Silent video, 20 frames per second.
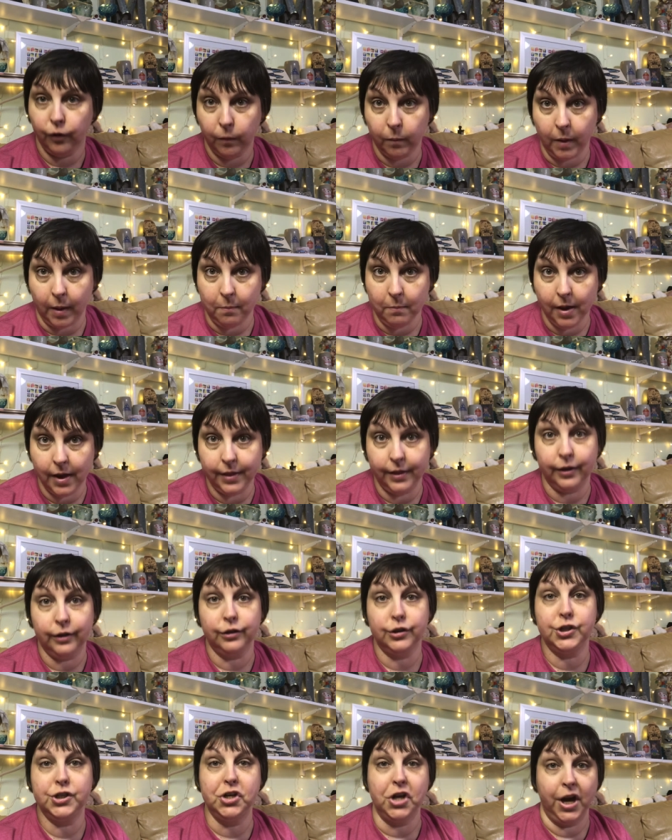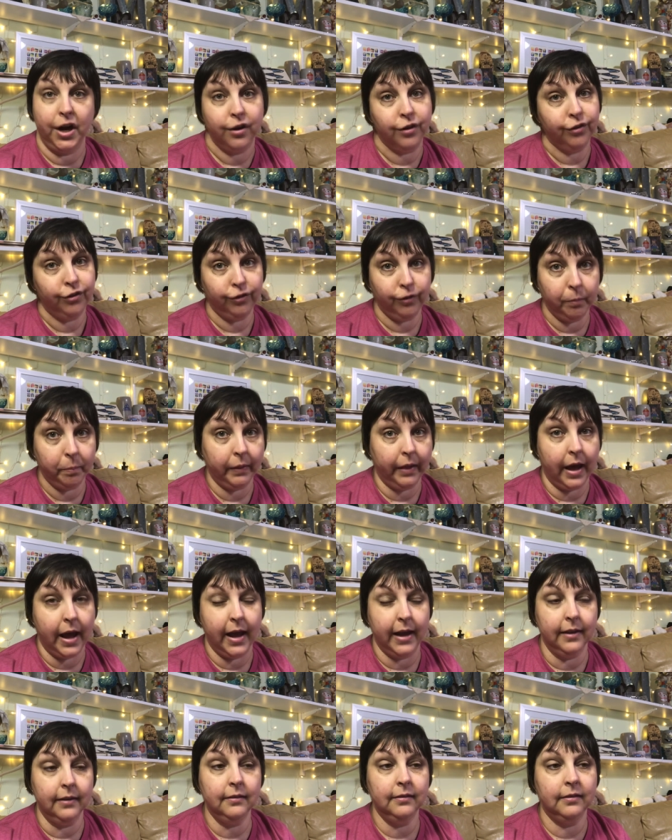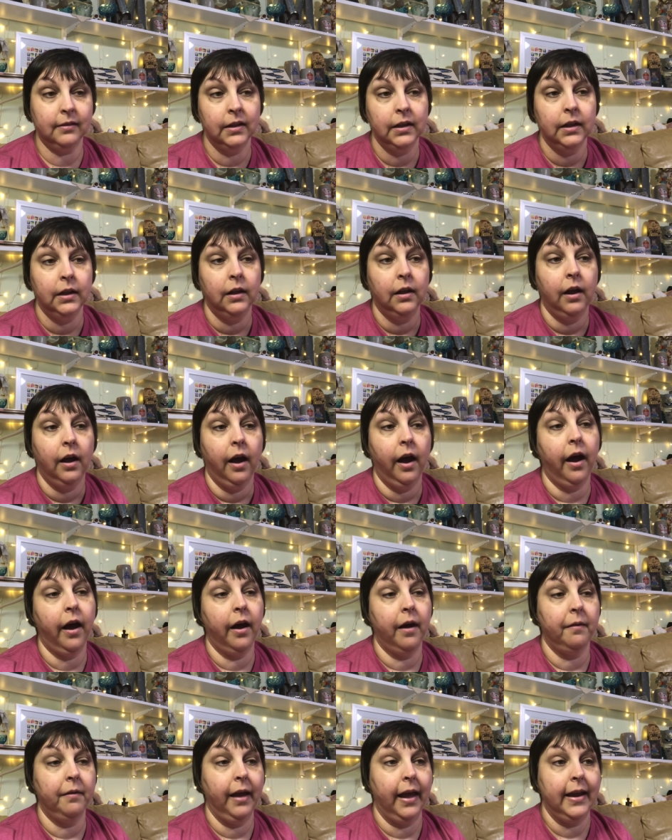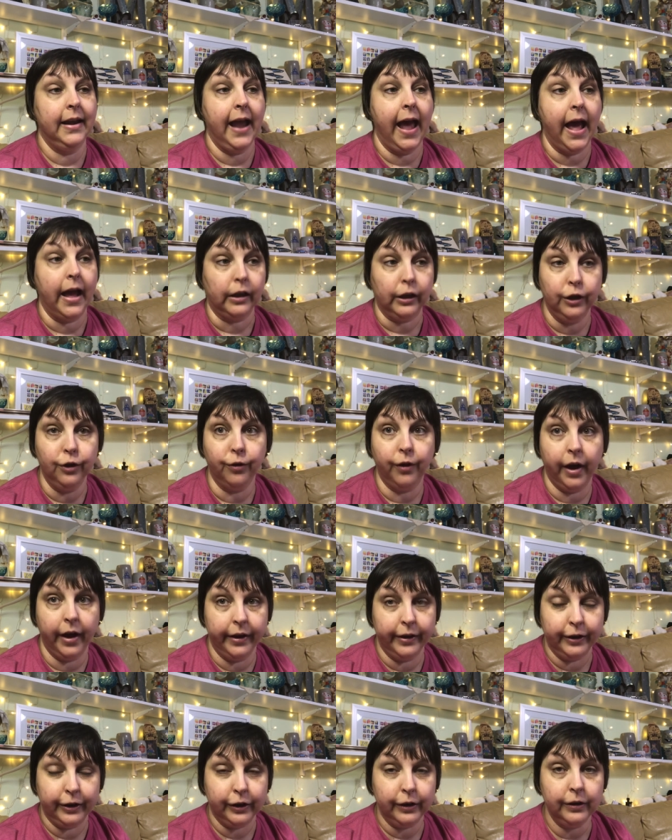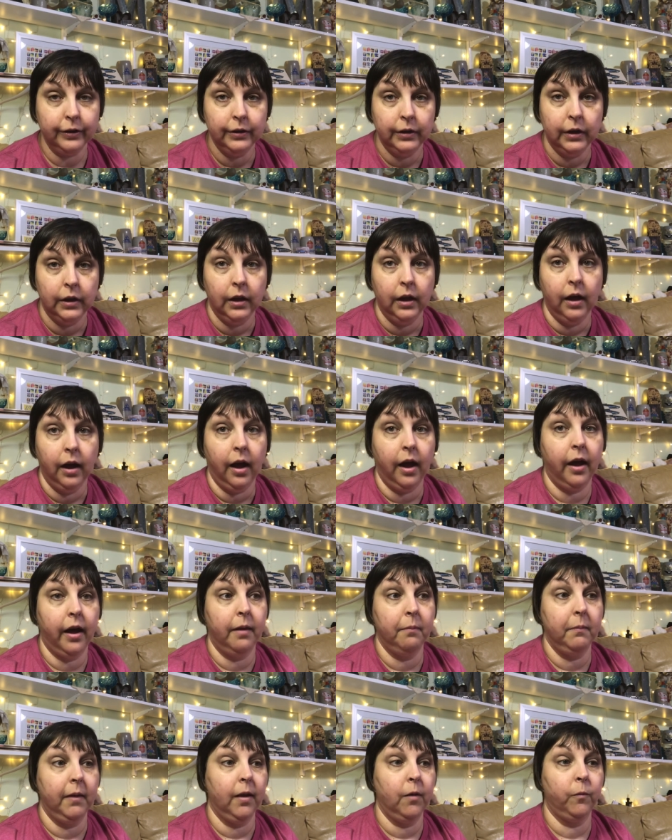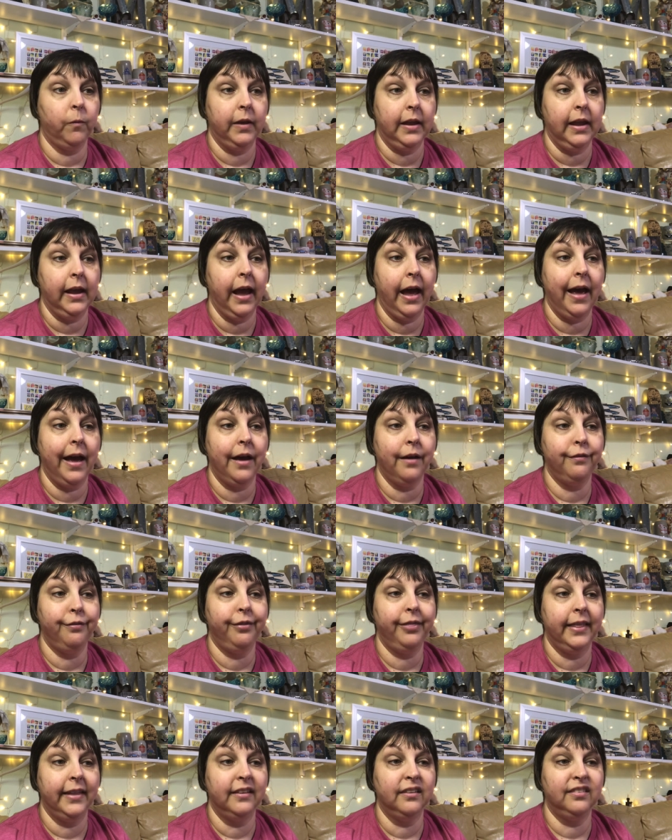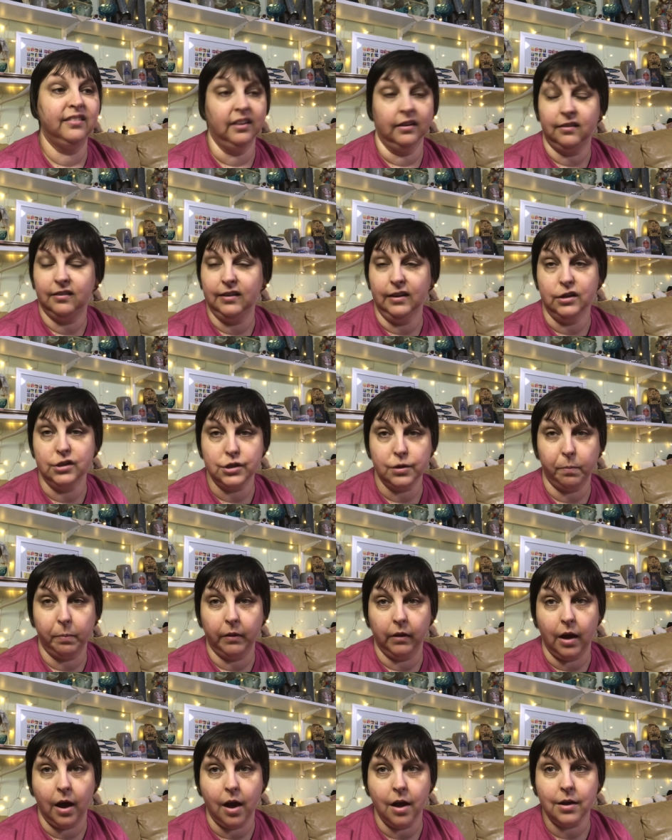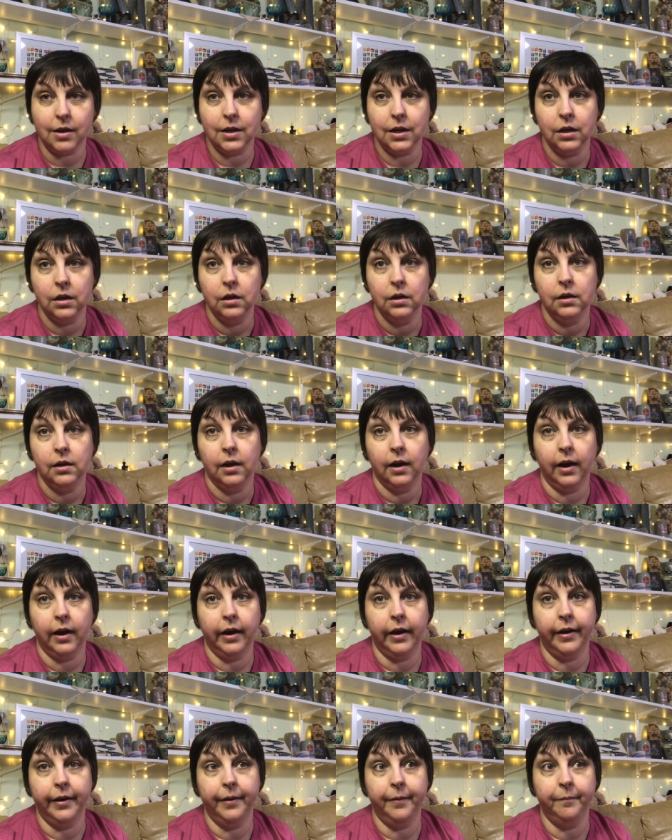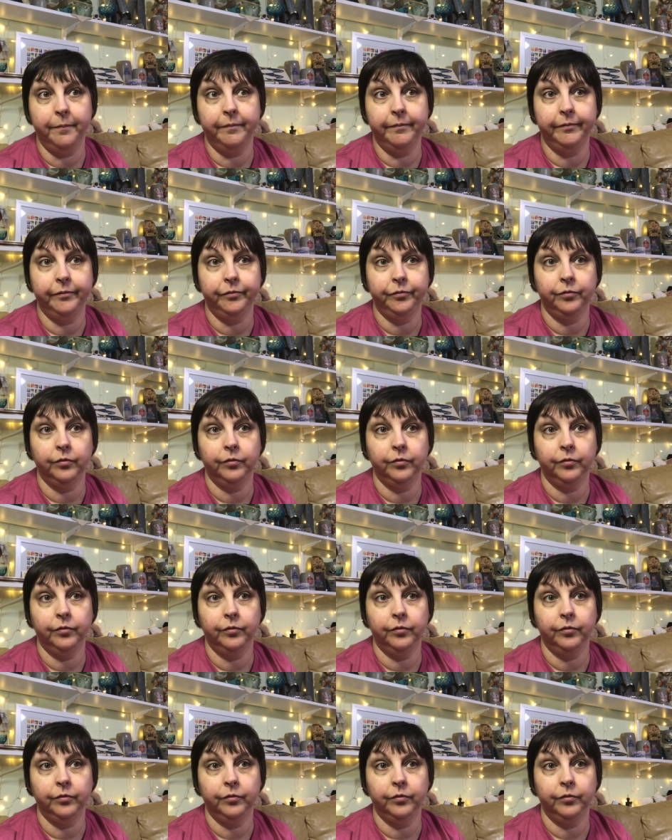my mother's shared supplies, uh, an AccuCutter, um, and we have the six inch block, um,